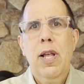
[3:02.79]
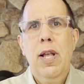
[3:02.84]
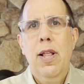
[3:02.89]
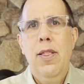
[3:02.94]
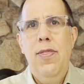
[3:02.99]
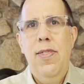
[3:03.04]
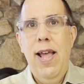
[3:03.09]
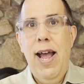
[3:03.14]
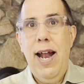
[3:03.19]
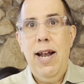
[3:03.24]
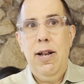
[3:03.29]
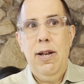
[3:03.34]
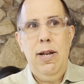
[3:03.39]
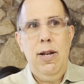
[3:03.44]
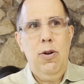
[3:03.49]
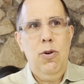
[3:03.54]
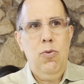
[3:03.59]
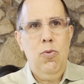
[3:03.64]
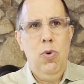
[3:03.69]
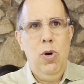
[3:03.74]
That
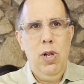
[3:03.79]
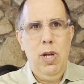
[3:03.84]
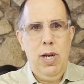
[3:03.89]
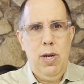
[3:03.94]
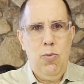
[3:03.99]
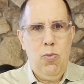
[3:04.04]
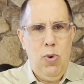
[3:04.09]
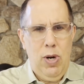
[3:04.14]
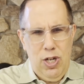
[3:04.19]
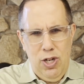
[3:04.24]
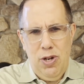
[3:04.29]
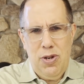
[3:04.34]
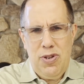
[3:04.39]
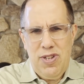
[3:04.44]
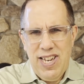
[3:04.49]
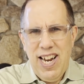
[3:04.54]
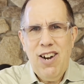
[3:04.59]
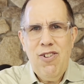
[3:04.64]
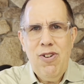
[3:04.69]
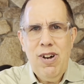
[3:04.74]
really, when you're
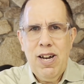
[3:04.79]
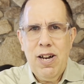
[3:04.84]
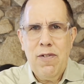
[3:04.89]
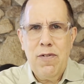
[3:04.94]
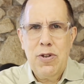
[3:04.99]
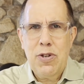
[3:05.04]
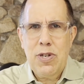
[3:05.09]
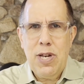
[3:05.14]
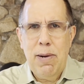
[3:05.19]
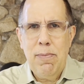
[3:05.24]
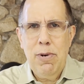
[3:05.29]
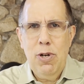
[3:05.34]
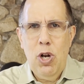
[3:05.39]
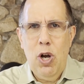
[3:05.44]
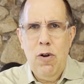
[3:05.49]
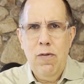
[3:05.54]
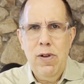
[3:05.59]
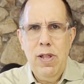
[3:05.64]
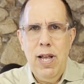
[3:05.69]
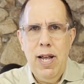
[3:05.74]
stuttering and stumbling
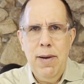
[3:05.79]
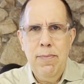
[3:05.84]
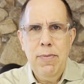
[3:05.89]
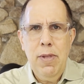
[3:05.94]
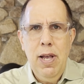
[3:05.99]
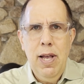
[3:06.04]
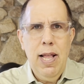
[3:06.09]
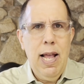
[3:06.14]
over them,